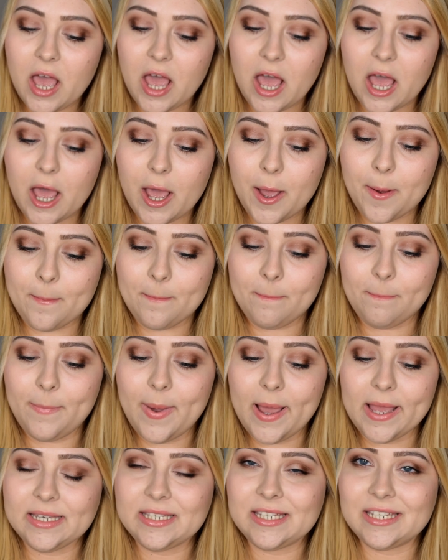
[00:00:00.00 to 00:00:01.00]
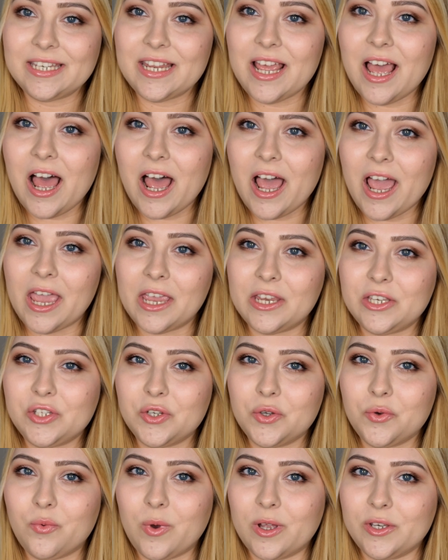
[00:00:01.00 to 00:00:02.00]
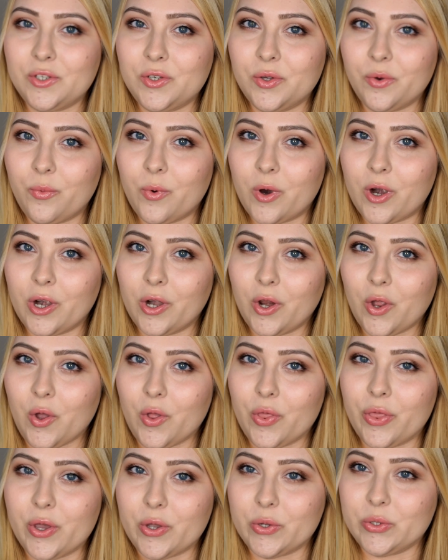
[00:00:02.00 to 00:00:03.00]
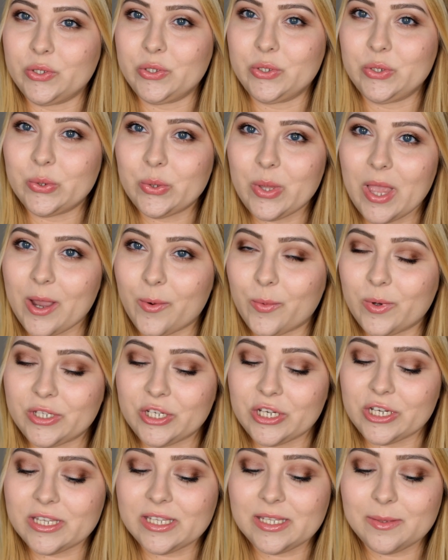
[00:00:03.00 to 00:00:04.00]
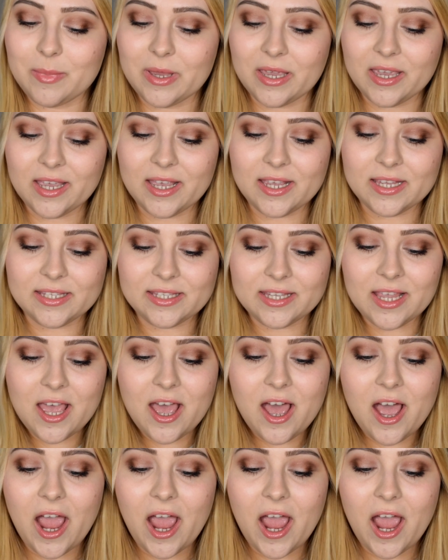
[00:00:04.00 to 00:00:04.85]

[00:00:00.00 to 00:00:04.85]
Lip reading: but I do want to work on those two languages because